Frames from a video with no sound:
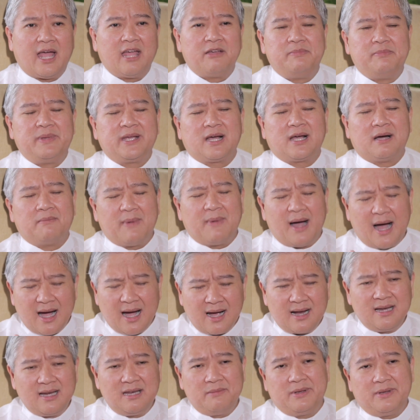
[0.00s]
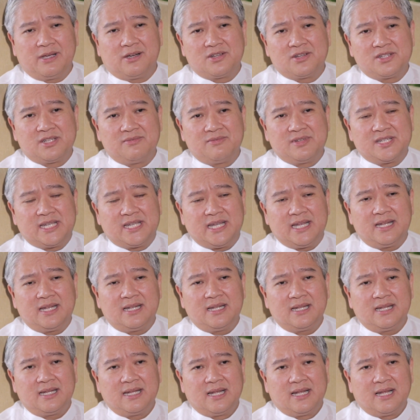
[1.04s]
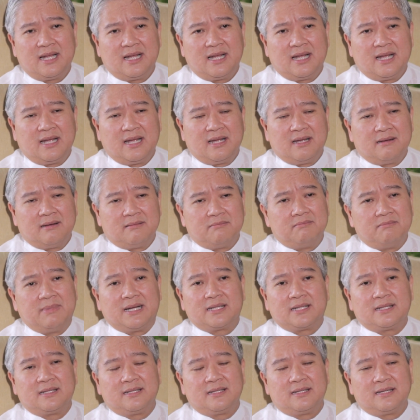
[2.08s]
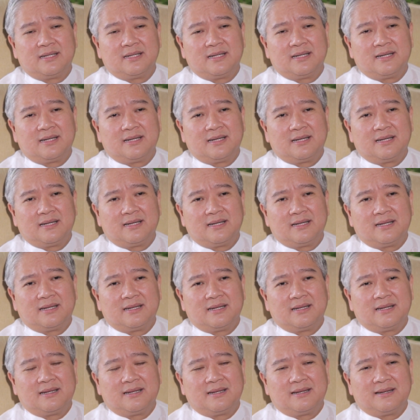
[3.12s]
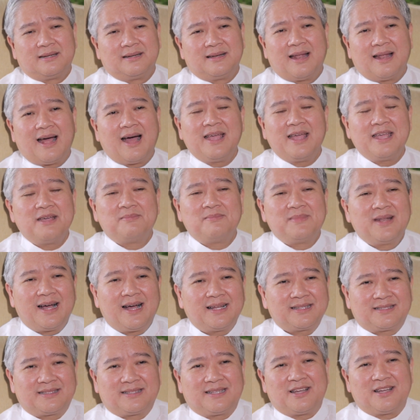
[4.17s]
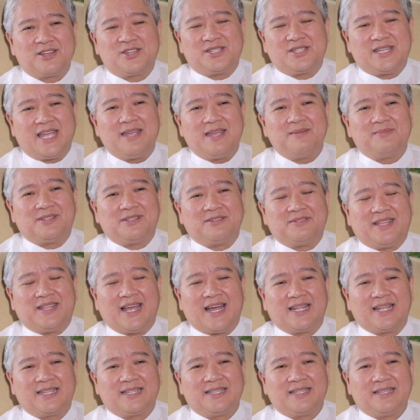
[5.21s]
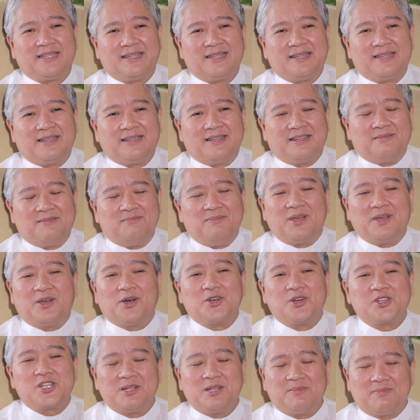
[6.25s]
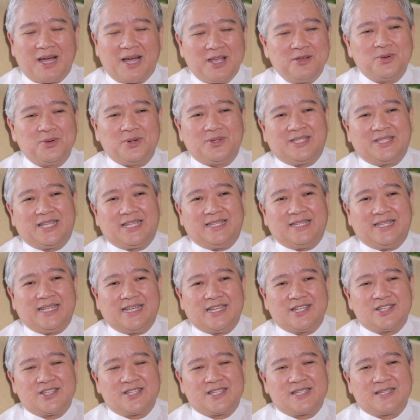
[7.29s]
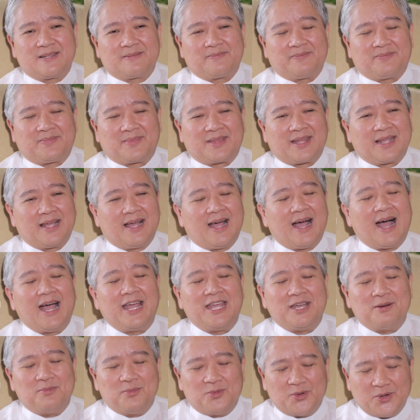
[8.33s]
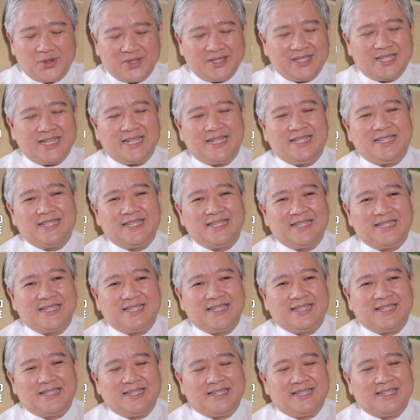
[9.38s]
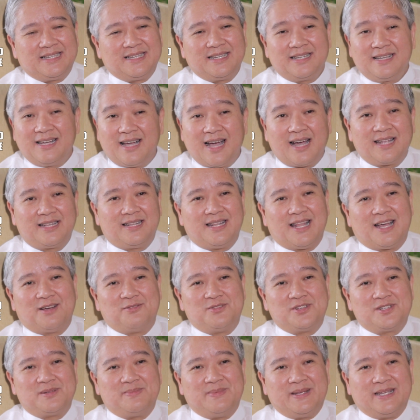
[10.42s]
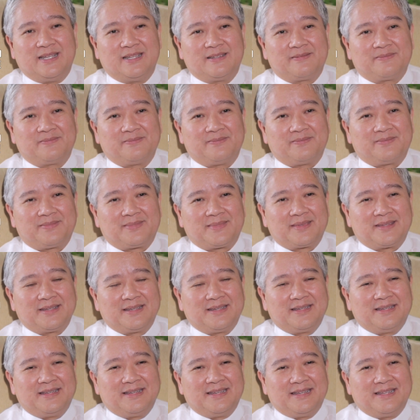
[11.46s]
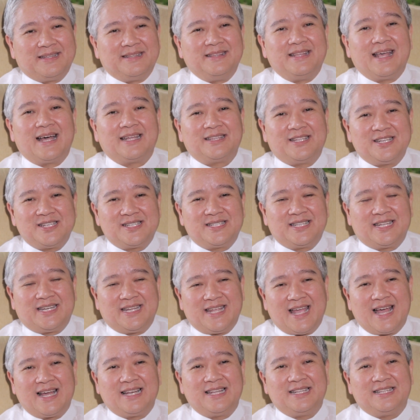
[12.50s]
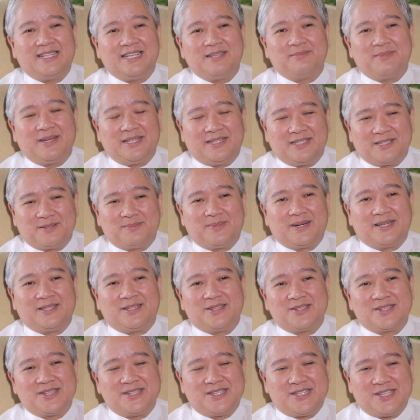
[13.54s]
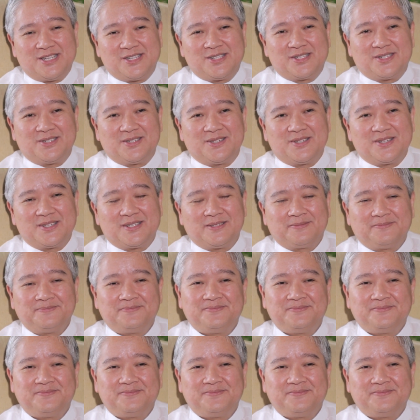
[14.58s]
I have become ugly because of sin, but I am not ashamed of that because in my woundedness, I am wounded, God loves me. That is the reality, my dear brothers and sisters.